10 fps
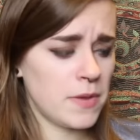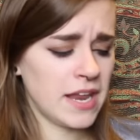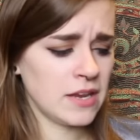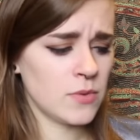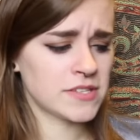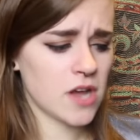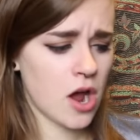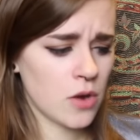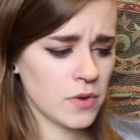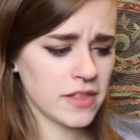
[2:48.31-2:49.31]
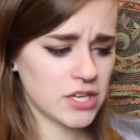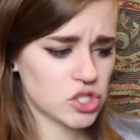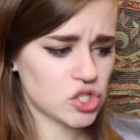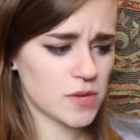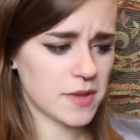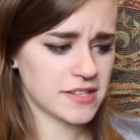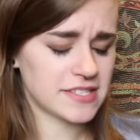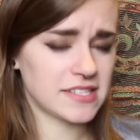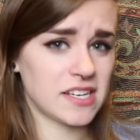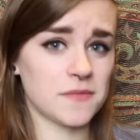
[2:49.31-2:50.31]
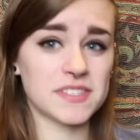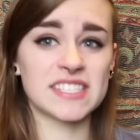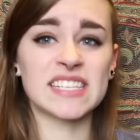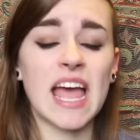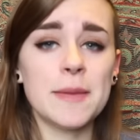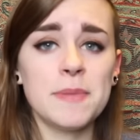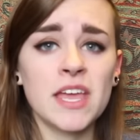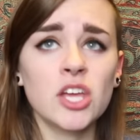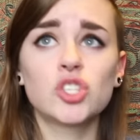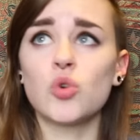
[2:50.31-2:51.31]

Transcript: But anyways, our relationship consisted of Skyping